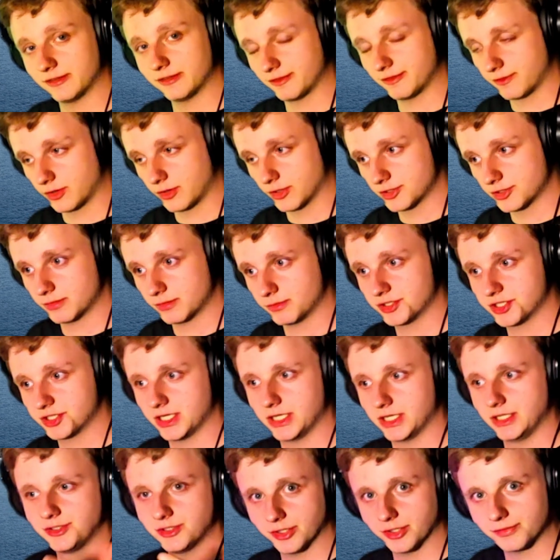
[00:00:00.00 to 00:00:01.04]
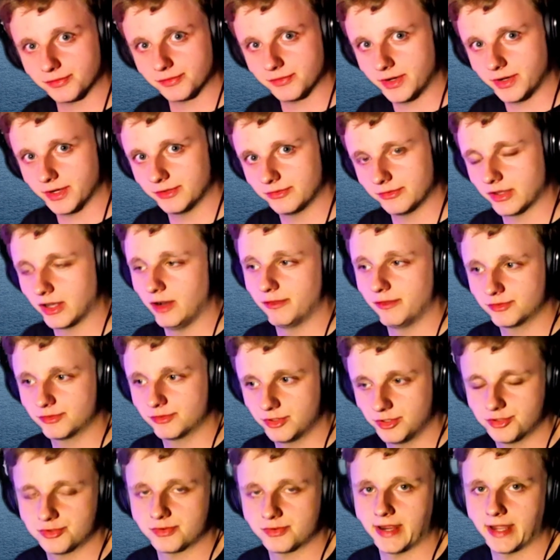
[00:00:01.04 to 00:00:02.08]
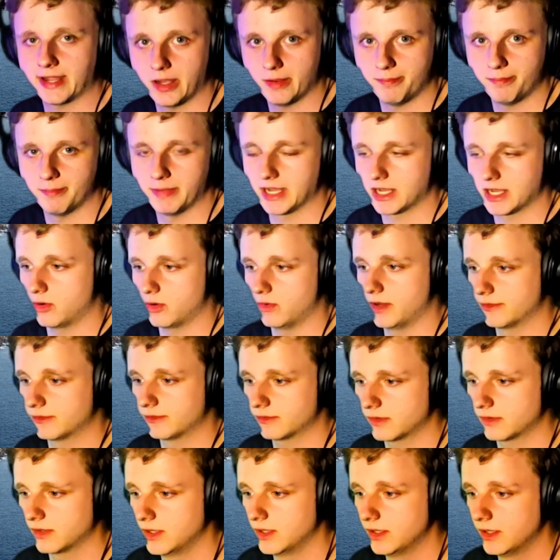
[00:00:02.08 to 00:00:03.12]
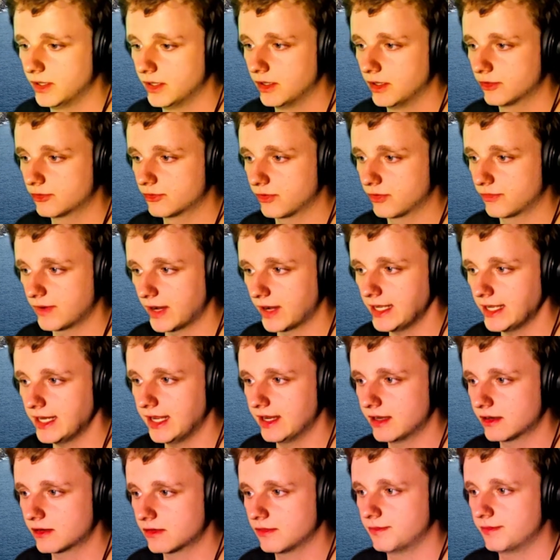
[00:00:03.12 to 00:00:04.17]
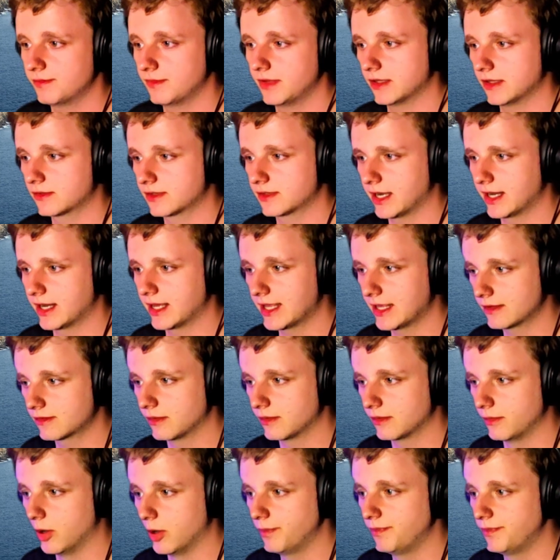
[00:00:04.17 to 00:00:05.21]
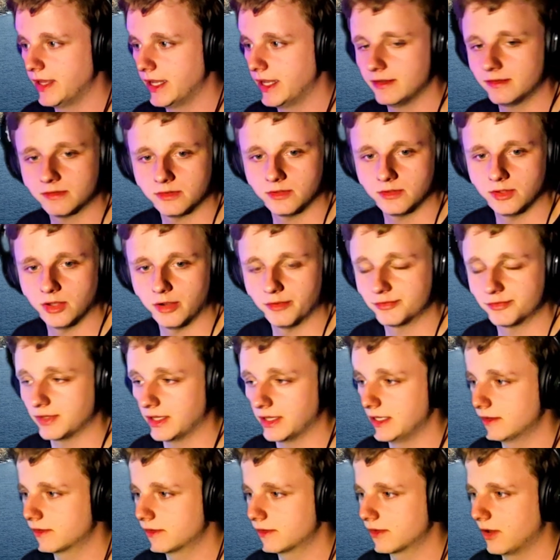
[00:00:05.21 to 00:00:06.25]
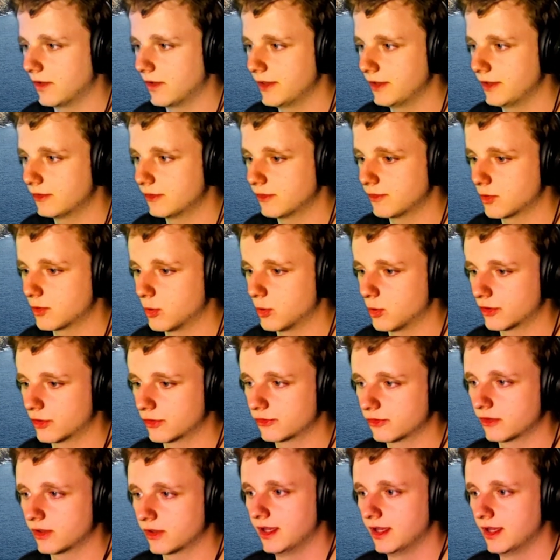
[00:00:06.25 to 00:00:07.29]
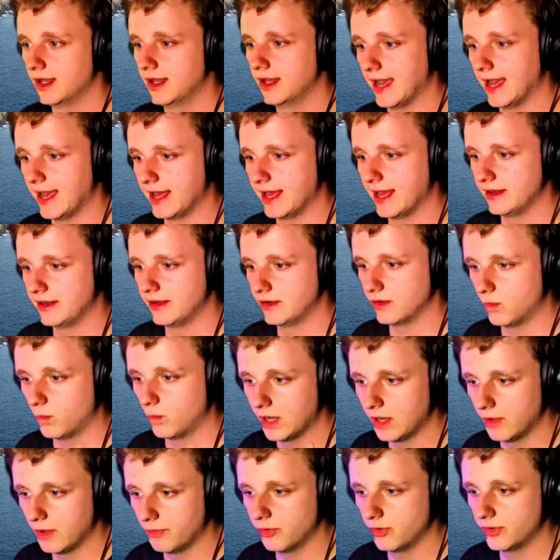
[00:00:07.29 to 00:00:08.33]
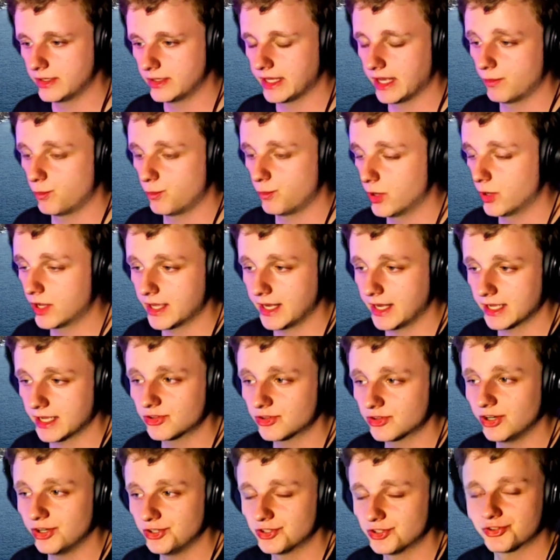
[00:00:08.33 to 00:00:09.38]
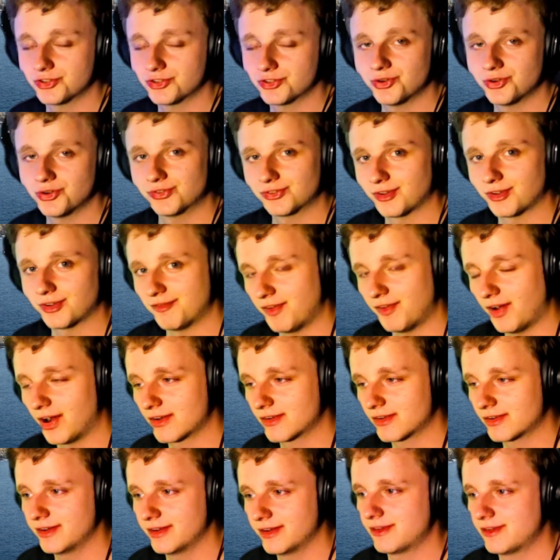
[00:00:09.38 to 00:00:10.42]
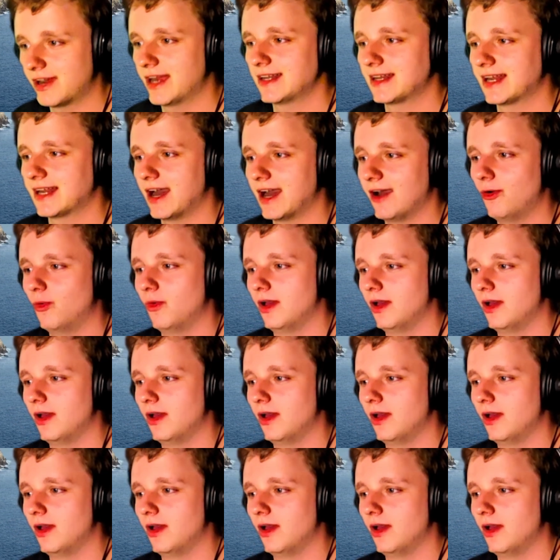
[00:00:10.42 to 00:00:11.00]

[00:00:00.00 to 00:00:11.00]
virtual machine just for yourself to try out macOS. So right here, it's gonna get some updates. You have to install these, of course. And while doing that, we can actually just use Safari right now,